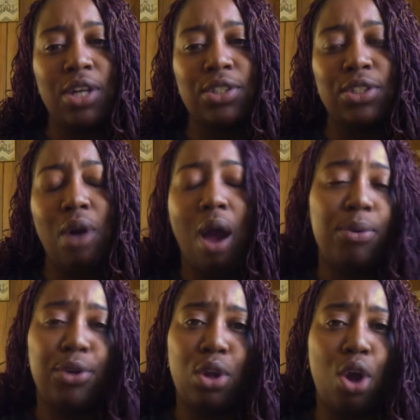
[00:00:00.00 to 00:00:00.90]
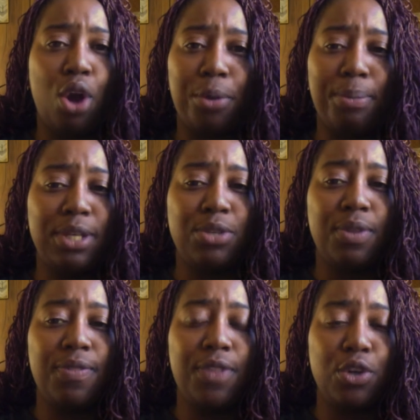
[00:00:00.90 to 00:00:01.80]
so I will no longer be
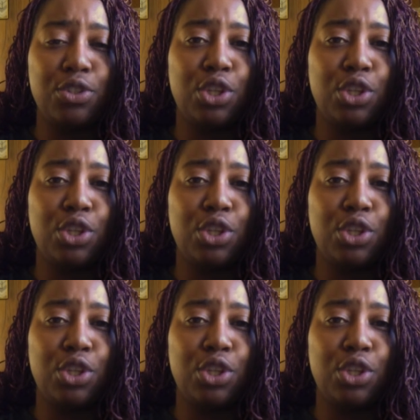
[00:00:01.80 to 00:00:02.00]
doing those.